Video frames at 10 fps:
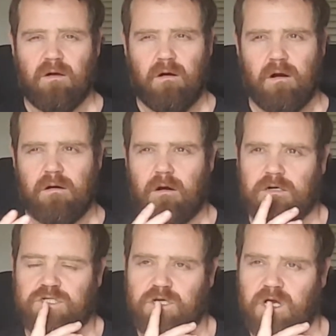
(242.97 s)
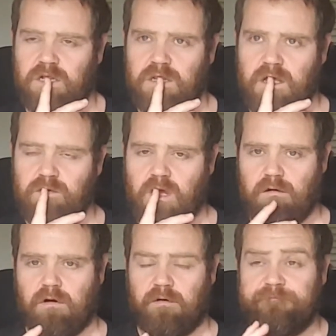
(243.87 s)
or to allow
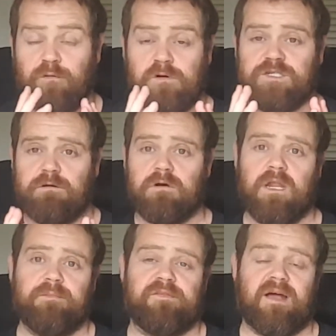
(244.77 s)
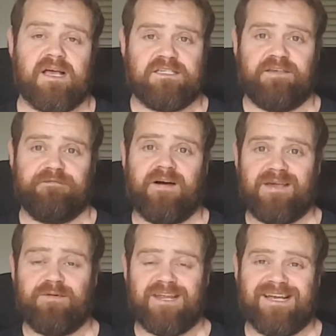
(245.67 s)
or force our lips to actually
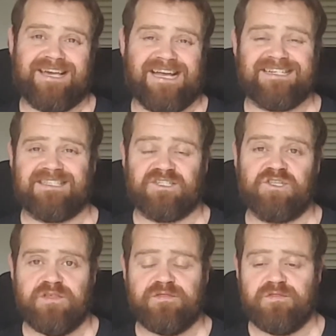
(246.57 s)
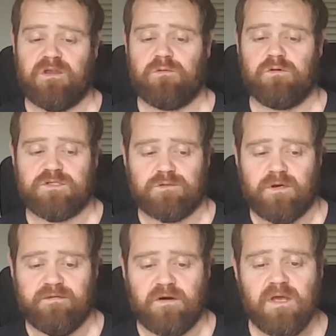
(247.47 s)
vibrate against. There's nothing there
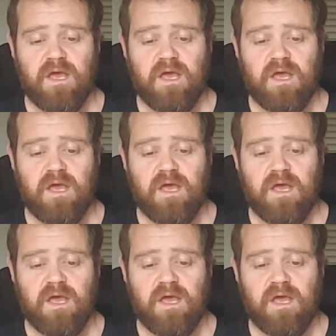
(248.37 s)
whatsoever.